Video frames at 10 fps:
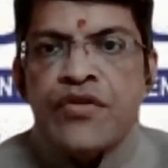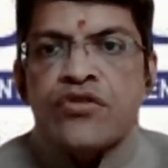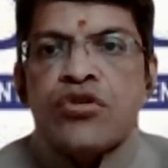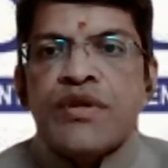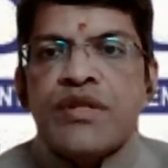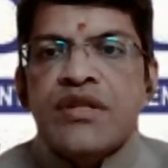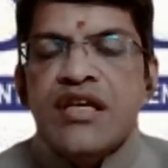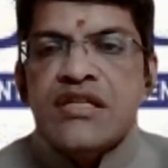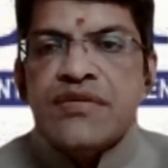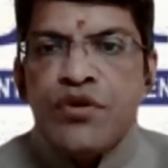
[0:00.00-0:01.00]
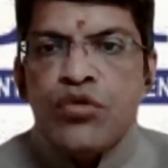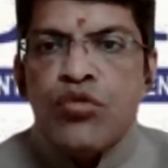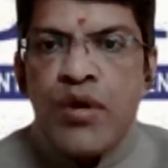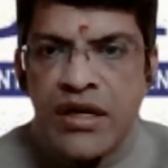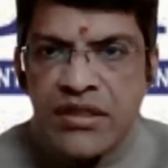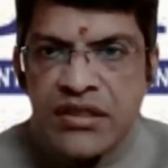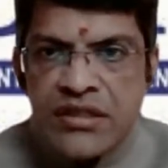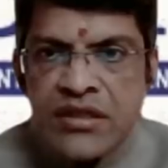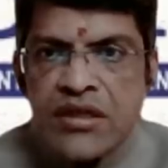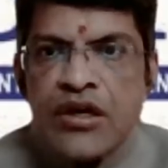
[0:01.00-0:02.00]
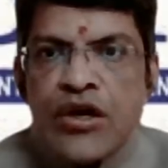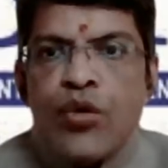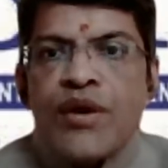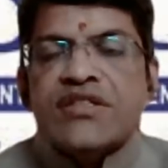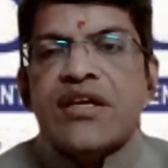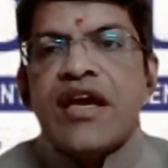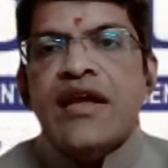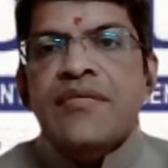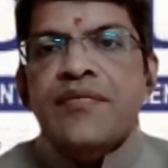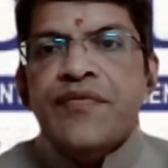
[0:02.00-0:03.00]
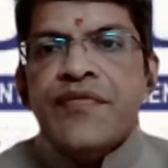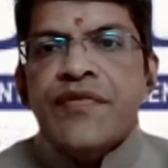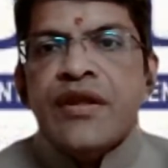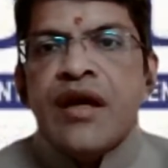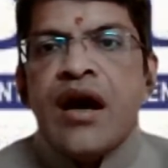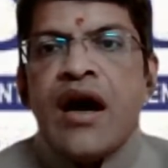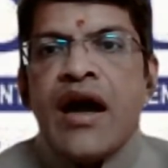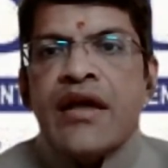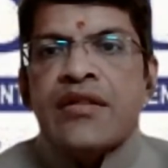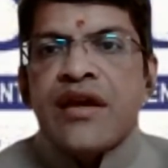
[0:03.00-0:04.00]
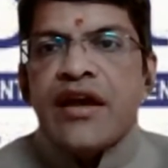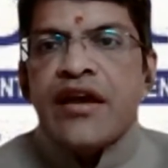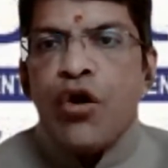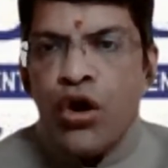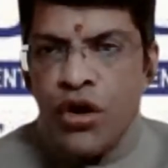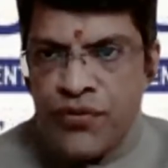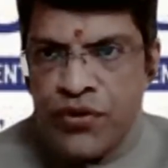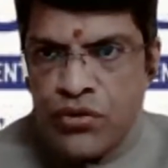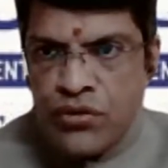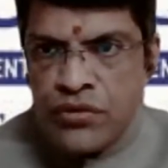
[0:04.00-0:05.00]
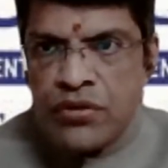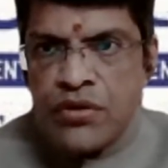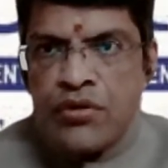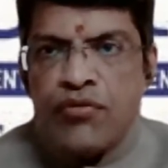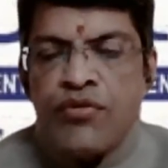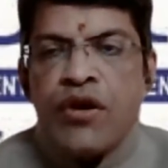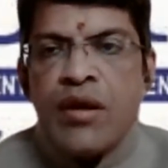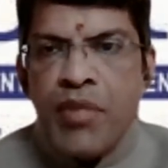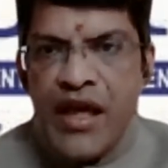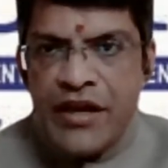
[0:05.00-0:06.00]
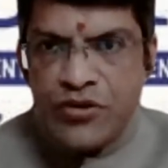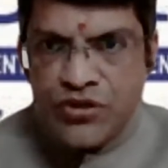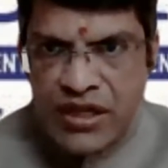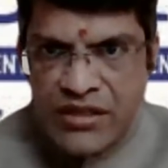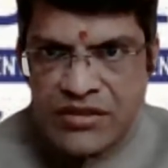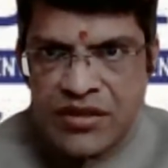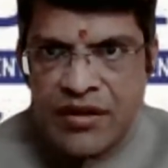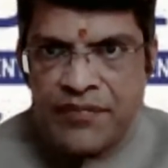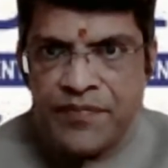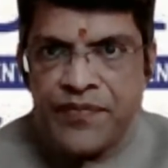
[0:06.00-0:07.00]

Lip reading: So with these few words, once again, I thank all of you for applying to Shastra,